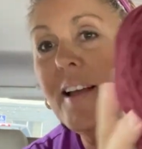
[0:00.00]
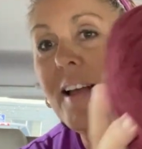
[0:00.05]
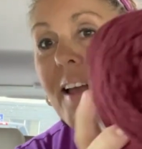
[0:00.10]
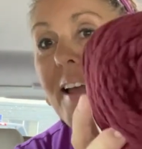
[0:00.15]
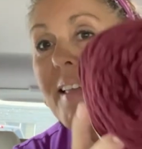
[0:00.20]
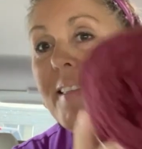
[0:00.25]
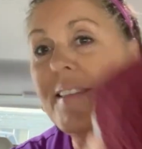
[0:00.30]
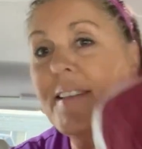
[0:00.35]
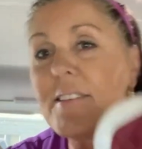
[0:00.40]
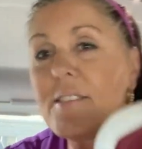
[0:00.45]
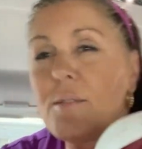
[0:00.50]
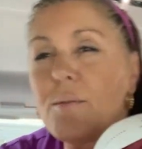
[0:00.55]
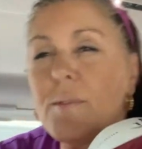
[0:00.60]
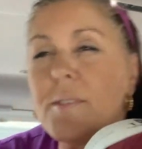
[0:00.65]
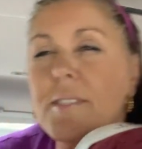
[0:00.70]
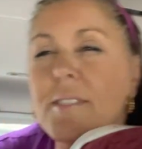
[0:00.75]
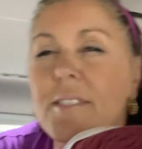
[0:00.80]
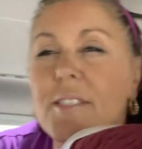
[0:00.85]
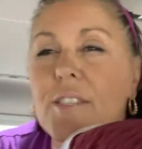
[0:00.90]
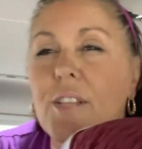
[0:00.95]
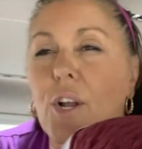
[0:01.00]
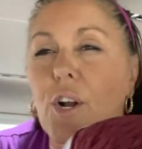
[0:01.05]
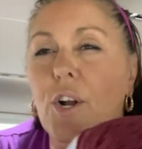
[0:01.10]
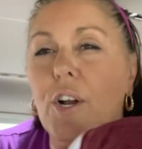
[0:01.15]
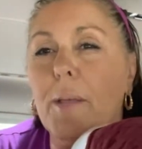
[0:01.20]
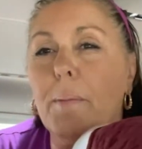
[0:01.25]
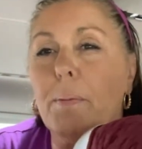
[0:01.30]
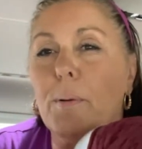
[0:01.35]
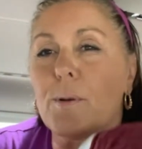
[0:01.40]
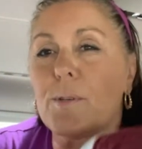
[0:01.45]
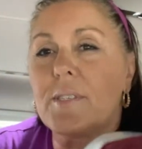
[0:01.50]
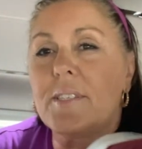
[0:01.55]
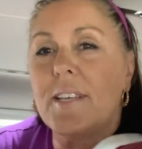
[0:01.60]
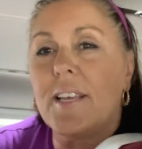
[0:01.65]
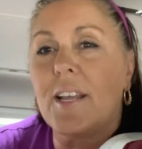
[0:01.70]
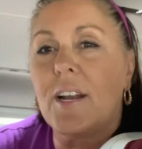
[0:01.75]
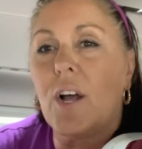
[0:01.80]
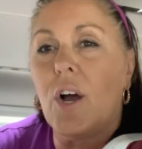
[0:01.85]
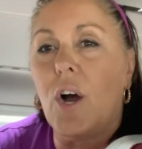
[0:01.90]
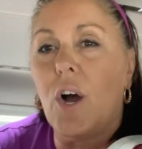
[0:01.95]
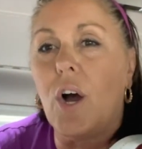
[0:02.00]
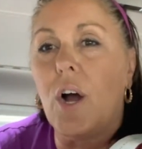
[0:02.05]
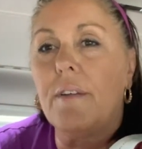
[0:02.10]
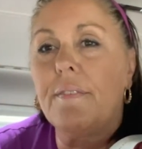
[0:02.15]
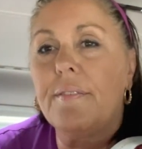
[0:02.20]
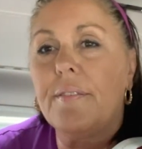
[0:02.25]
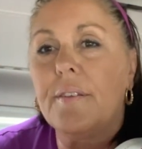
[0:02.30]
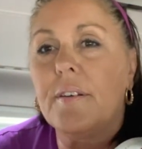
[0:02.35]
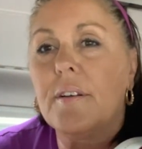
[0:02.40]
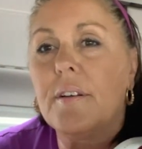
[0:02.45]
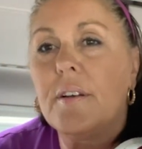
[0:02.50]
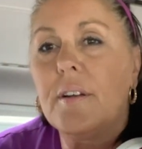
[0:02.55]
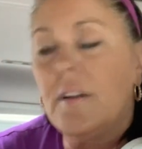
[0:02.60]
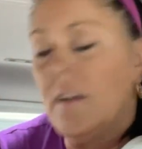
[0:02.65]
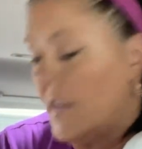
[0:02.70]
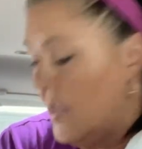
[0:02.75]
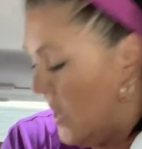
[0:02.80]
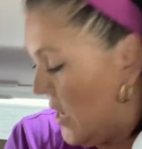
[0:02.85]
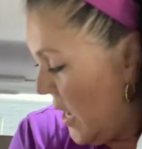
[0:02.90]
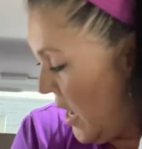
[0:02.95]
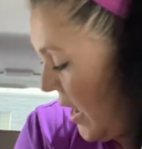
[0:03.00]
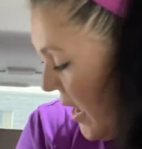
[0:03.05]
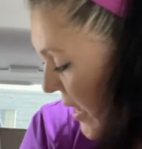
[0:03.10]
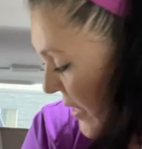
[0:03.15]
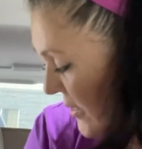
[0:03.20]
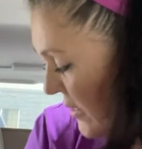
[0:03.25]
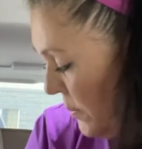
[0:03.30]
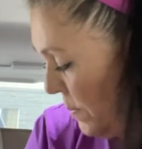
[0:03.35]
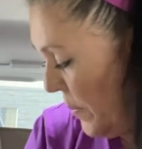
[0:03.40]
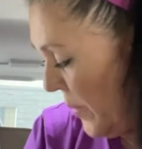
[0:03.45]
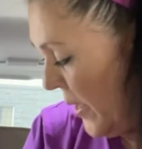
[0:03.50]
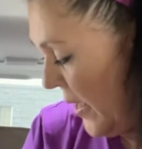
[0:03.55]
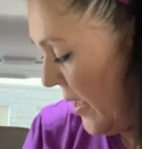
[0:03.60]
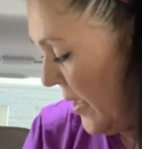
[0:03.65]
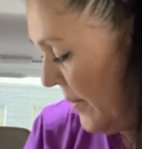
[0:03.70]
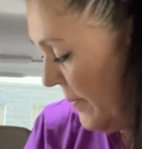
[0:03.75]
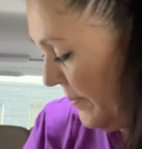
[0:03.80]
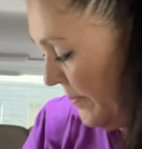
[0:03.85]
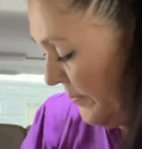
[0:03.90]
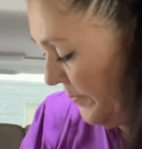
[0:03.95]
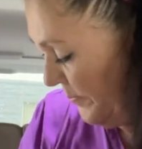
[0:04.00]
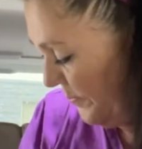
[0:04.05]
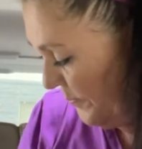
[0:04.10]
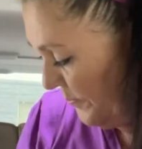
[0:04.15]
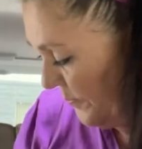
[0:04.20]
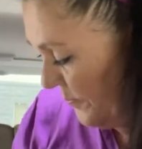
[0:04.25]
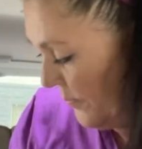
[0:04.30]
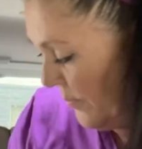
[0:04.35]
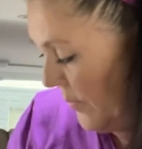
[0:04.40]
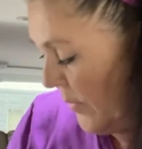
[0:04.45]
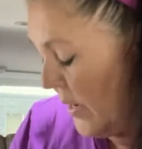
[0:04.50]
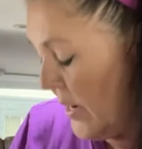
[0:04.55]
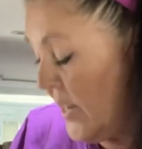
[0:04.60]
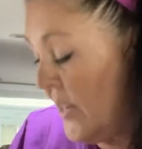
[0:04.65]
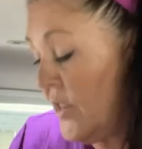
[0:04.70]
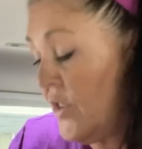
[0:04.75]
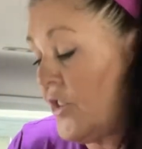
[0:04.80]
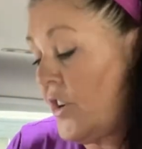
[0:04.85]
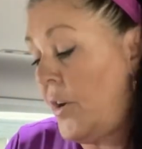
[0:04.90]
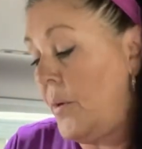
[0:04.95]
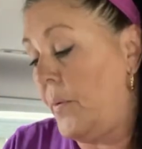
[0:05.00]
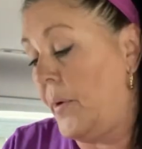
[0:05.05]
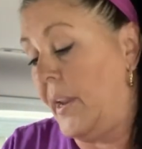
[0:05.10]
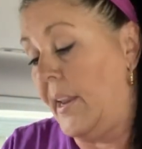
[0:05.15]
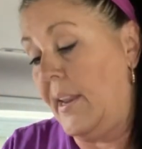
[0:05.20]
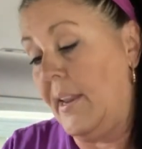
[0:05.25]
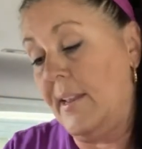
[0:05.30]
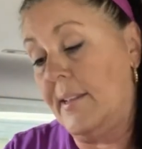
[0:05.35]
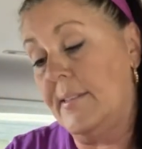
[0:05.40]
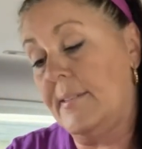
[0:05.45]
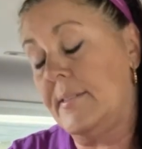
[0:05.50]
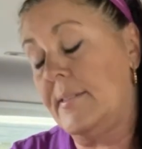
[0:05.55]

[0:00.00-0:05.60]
And this was 30% off. I spent in Joann